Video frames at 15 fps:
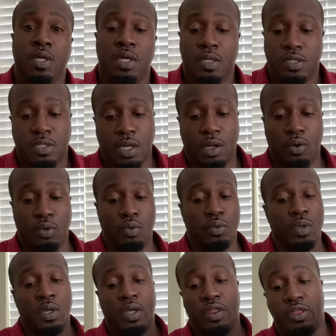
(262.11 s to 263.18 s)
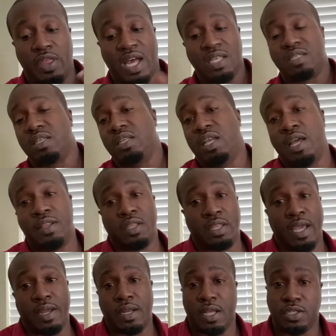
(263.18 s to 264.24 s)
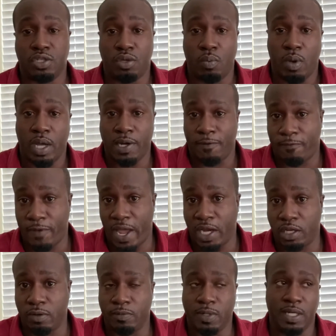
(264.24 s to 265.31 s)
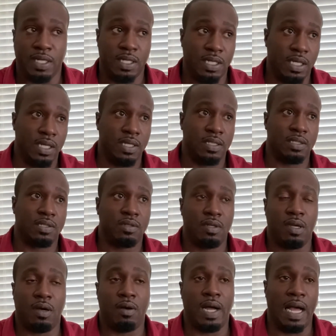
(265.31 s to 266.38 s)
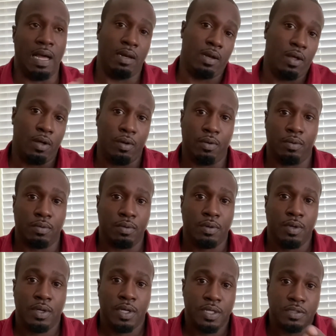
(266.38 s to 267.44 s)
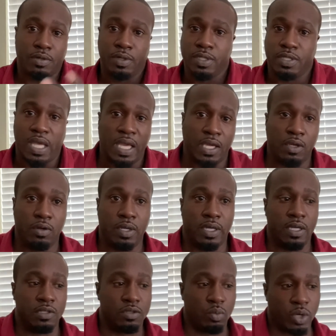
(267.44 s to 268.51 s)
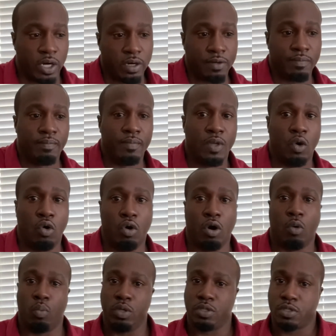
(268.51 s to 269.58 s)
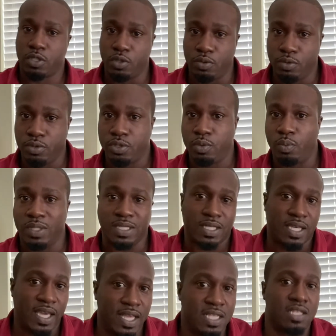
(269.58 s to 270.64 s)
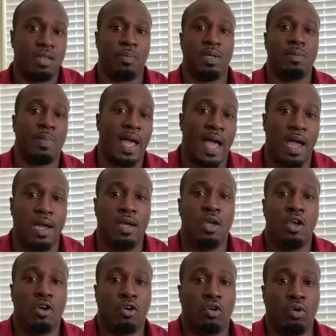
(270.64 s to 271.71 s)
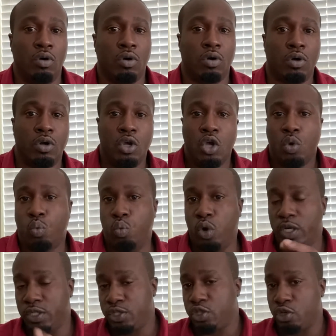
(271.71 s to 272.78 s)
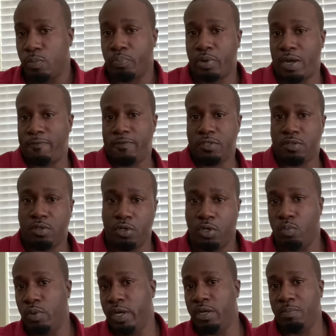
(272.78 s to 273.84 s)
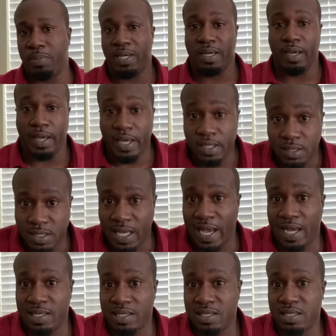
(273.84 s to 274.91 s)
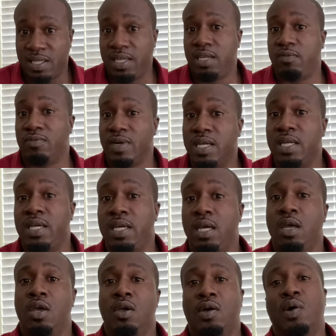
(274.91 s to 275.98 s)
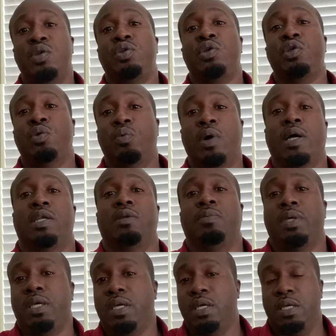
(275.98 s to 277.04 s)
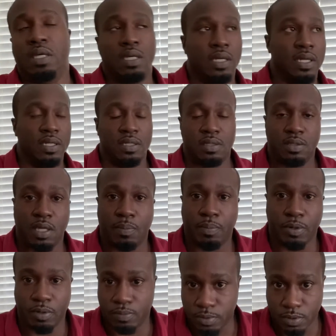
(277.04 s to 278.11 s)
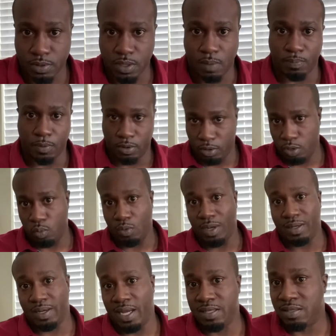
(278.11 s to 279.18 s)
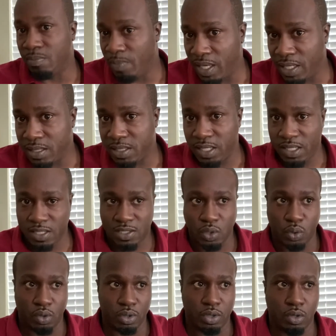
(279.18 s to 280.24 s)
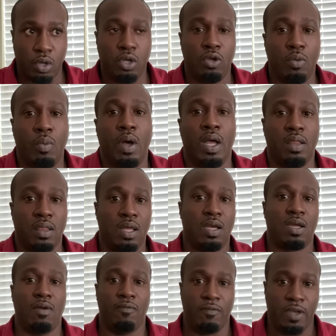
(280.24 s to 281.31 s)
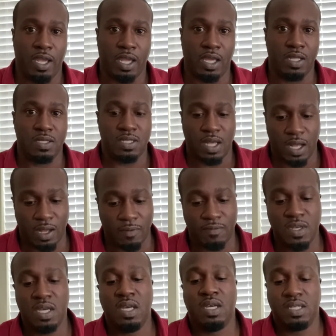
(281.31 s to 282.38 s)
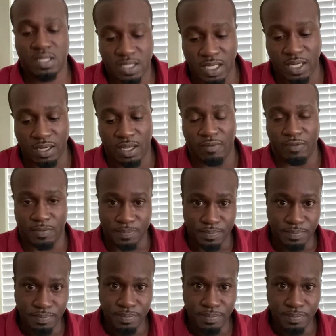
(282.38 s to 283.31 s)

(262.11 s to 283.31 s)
So that's another thing that you want to factor in is, how long it's going to take you to get to work, or what schools you want the kids to be by, or what is your preference? Do you want to be inside the city really, or do you want to be in the suburbs or something? Do you want nice amenities, or do you want the convenience of city living?